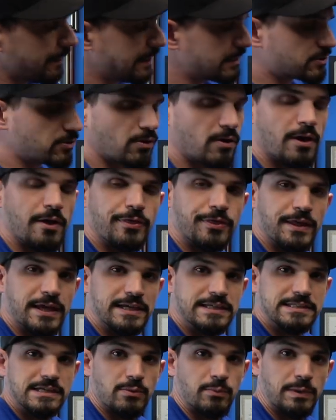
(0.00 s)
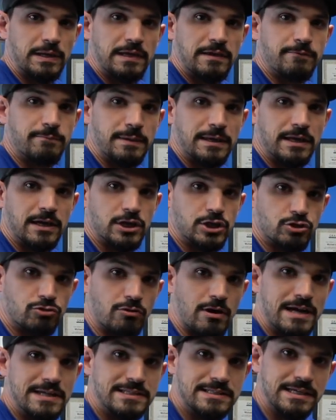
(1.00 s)
these are all things that we've been
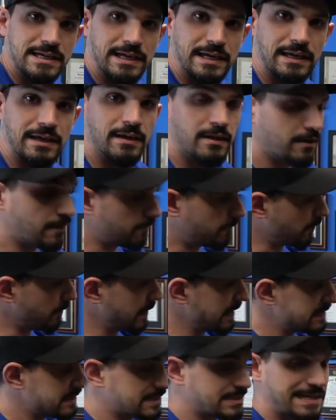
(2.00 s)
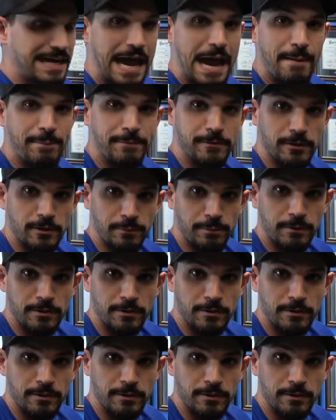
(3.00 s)
addressing from a scapular